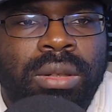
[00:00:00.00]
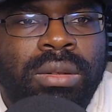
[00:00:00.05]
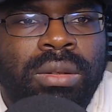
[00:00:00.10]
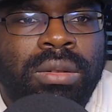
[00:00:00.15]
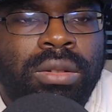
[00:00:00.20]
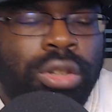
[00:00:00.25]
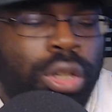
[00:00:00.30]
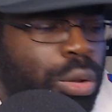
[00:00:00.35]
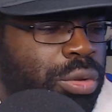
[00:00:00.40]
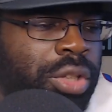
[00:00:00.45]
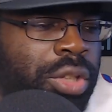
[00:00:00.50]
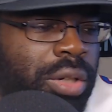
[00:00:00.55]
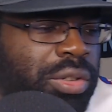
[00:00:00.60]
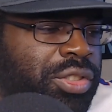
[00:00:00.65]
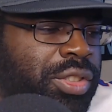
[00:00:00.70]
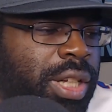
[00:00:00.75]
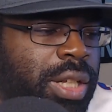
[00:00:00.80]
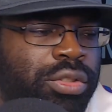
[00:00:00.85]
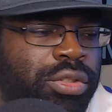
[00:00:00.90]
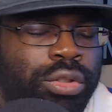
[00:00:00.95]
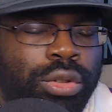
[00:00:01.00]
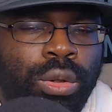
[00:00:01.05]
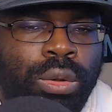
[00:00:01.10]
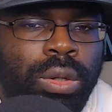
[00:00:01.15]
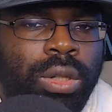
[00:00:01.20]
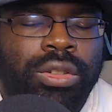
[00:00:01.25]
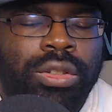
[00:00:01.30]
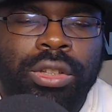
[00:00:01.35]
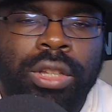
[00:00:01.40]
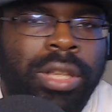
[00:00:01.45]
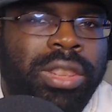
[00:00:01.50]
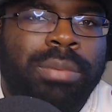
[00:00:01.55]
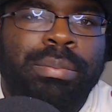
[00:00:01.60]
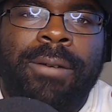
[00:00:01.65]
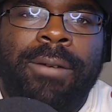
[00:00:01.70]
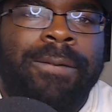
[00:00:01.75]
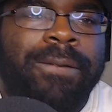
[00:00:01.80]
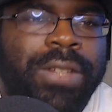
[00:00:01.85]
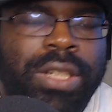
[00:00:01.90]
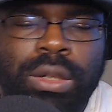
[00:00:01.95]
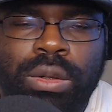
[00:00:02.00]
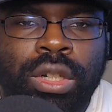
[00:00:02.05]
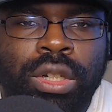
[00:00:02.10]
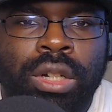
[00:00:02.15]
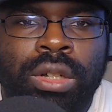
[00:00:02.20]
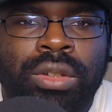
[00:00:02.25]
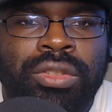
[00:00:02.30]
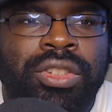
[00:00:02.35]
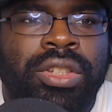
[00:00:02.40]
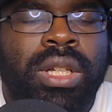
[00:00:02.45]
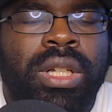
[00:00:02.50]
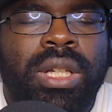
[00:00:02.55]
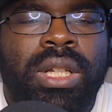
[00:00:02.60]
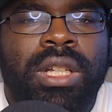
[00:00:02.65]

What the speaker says: No touchdowns scored, nothing but field goals.